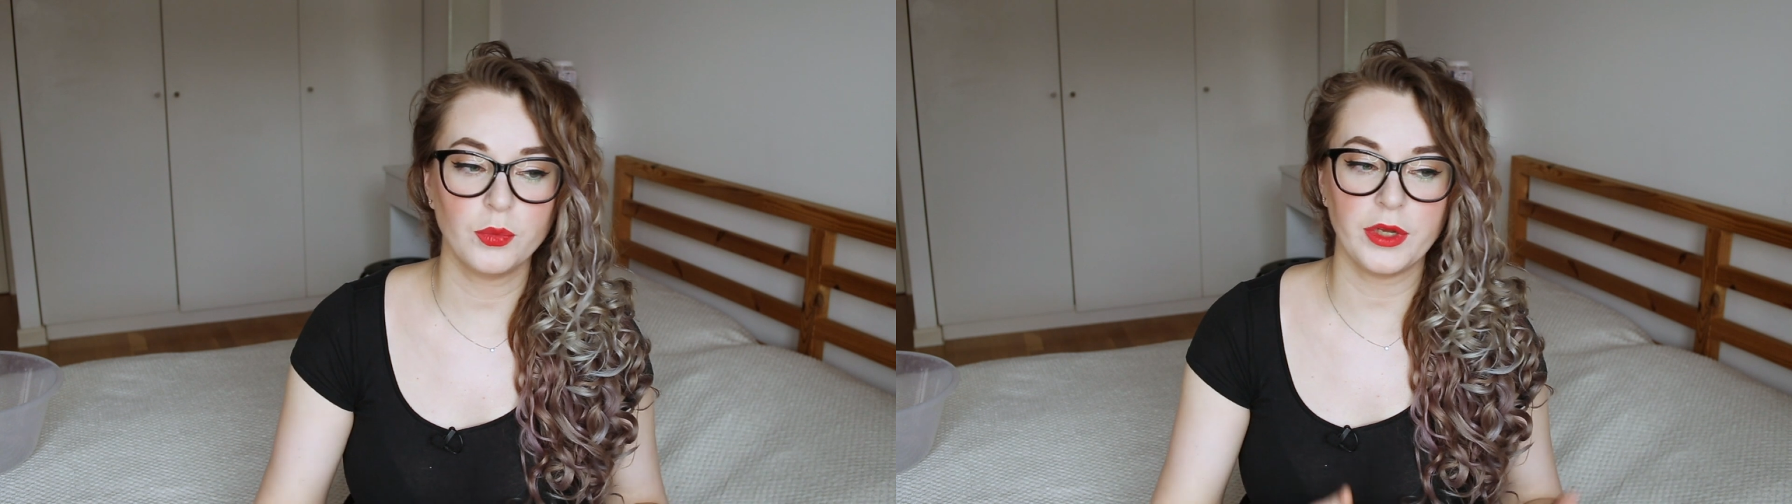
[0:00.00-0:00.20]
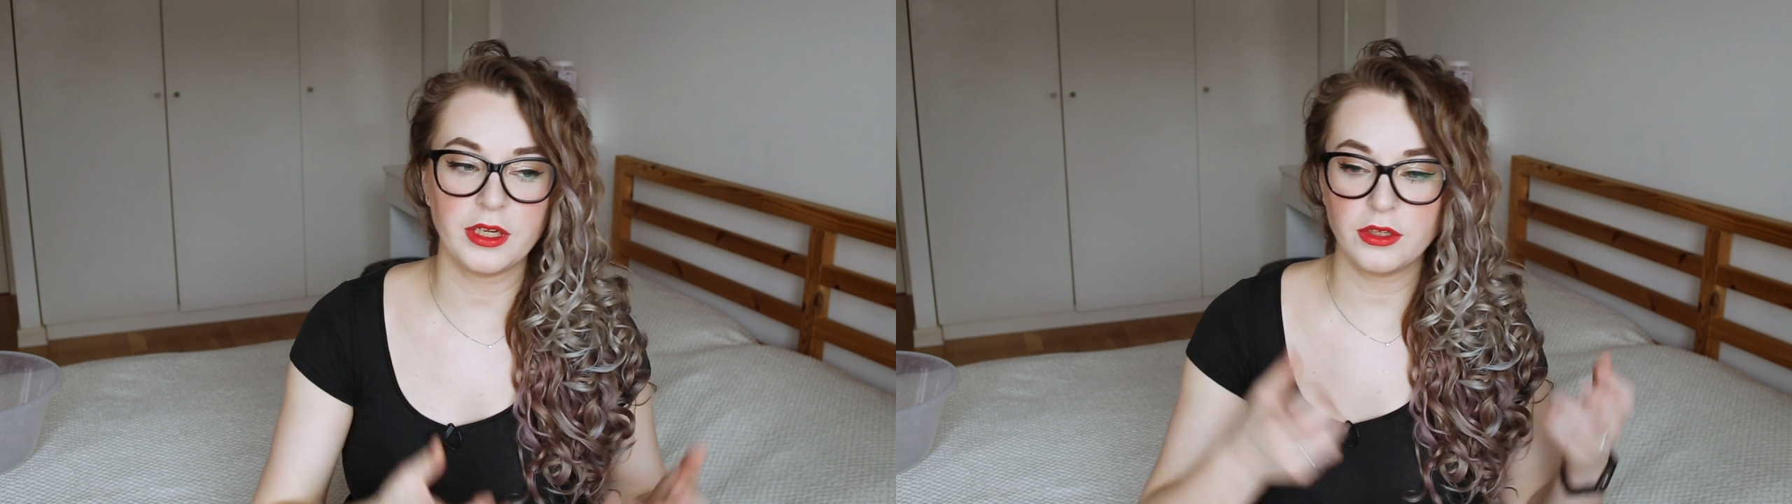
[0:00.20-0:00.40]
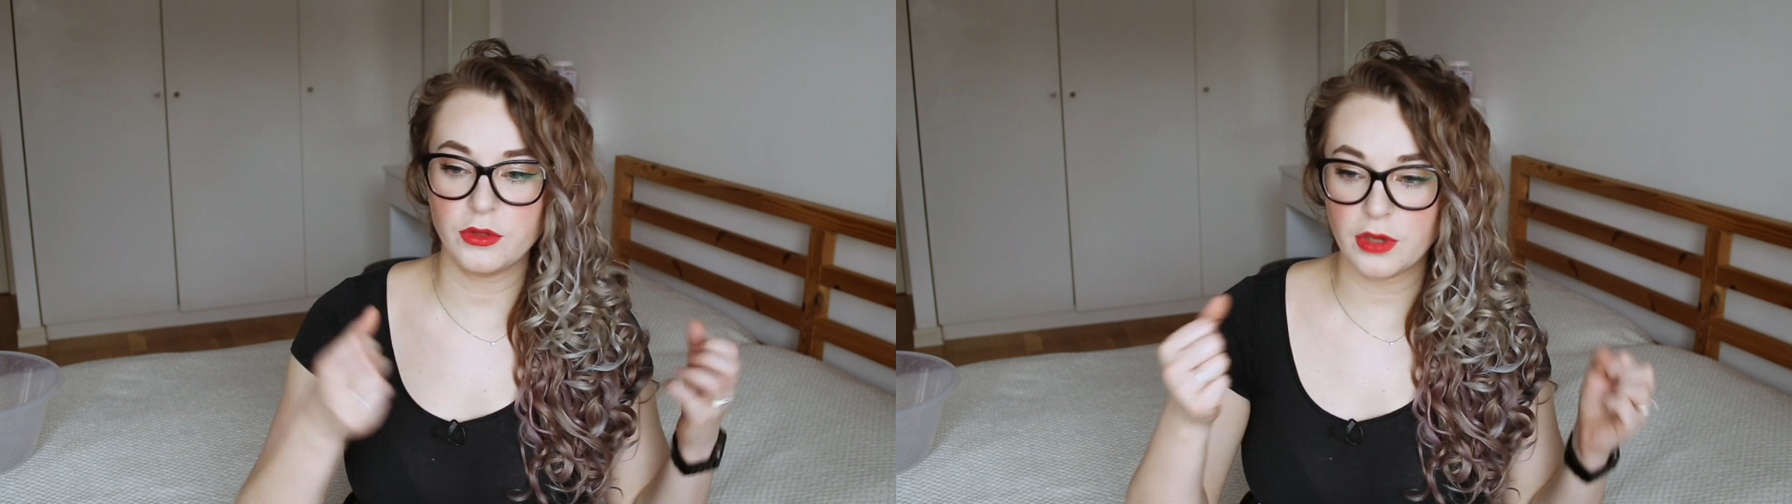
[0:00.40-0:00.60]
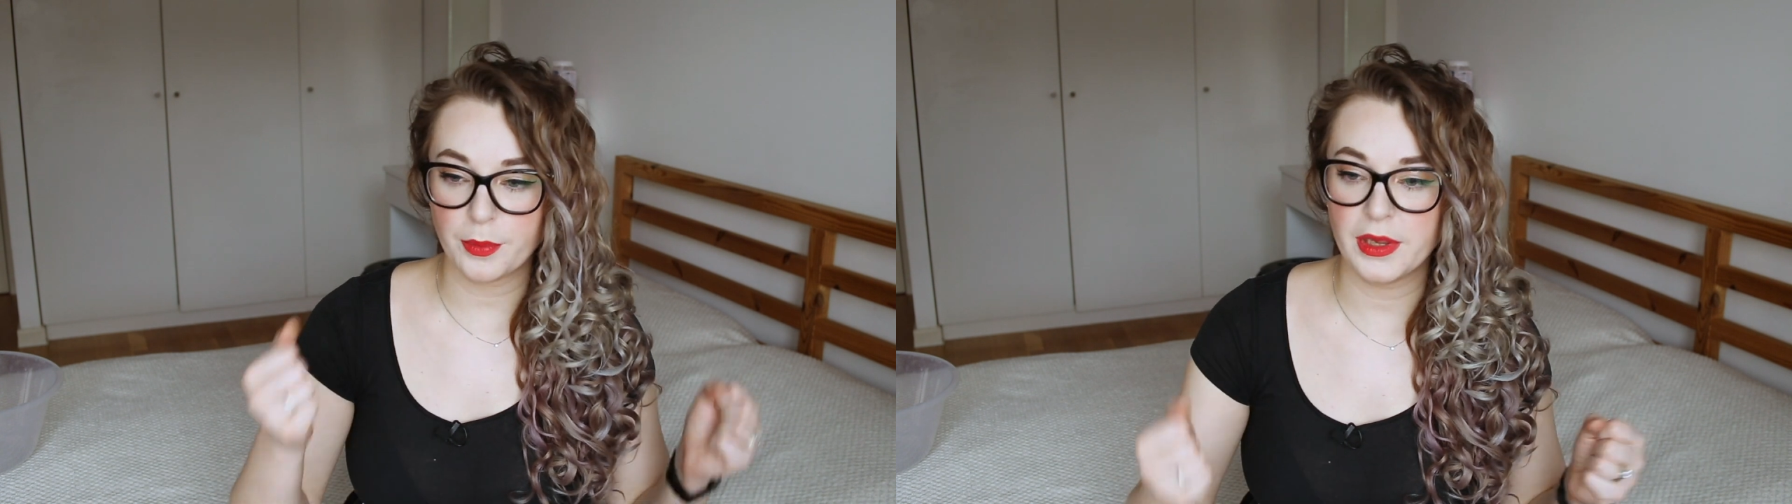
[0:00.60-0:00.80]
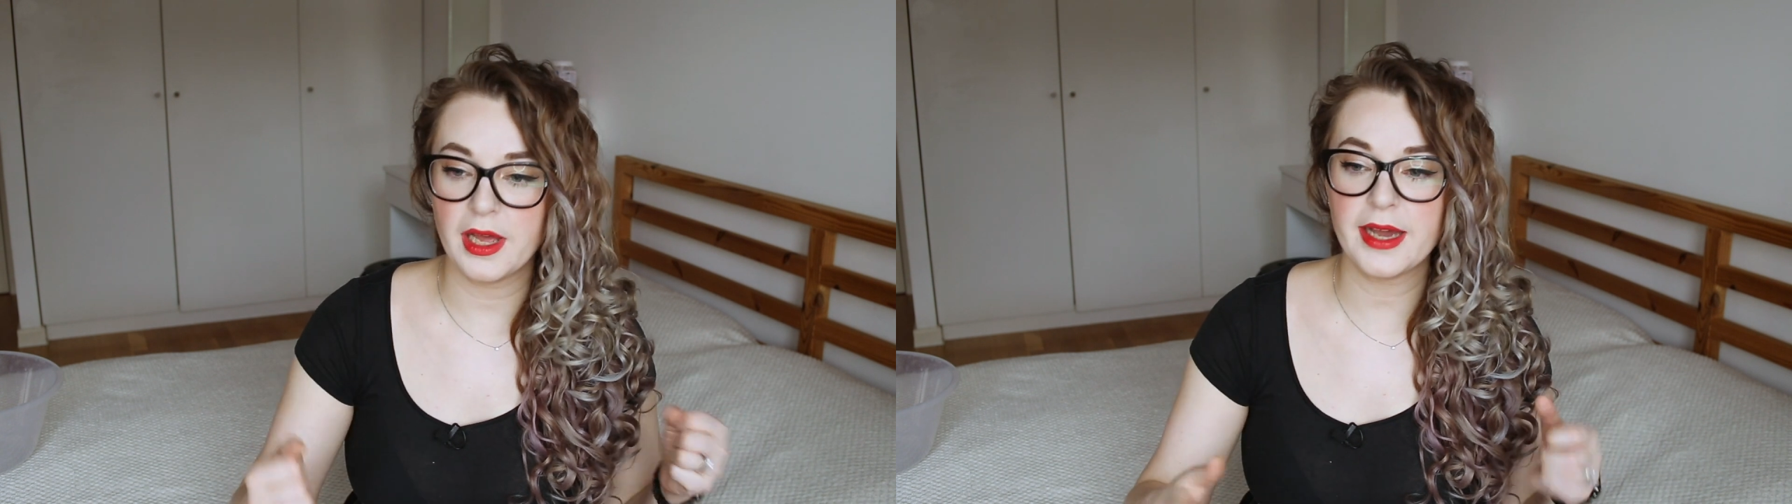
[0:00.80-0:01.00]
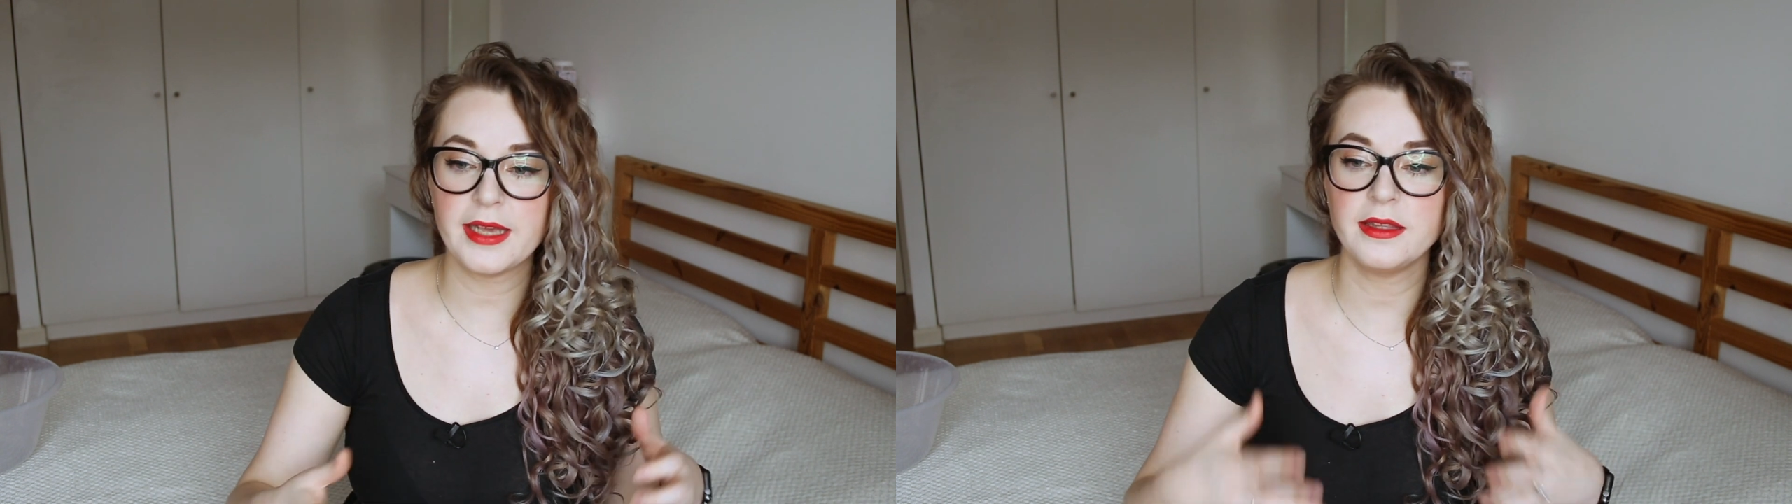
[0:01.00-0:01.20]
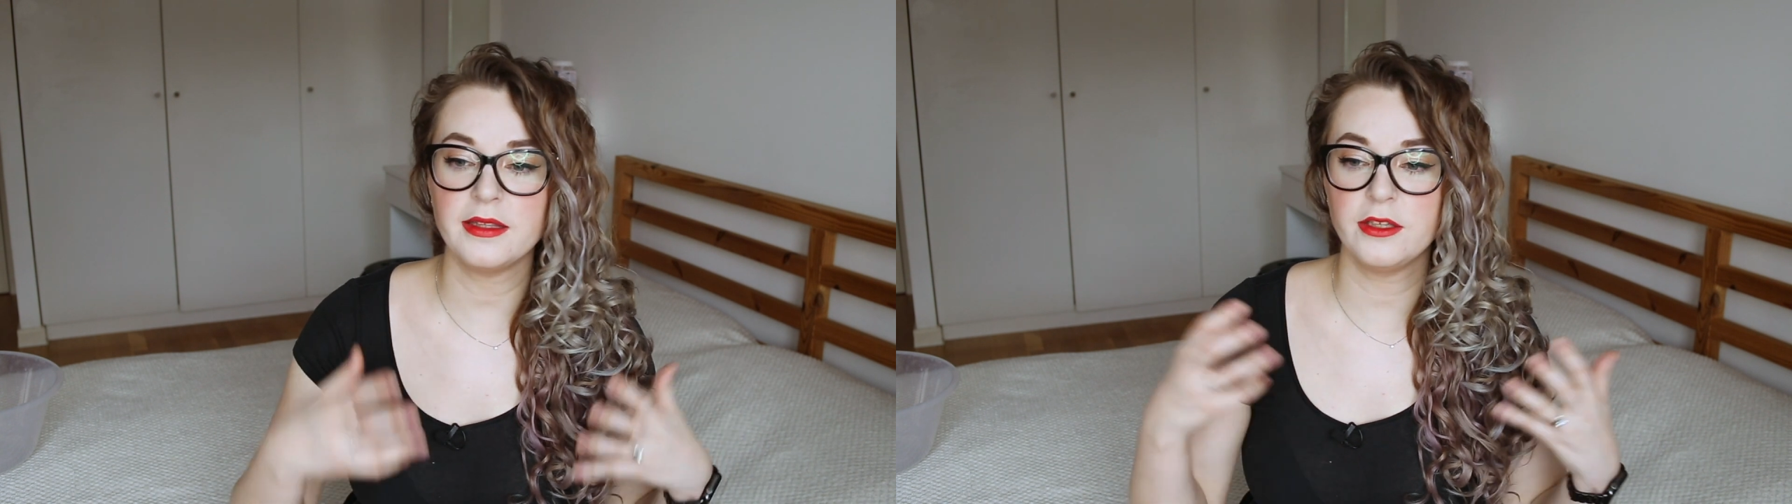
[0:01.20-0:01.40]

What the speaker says: when you apply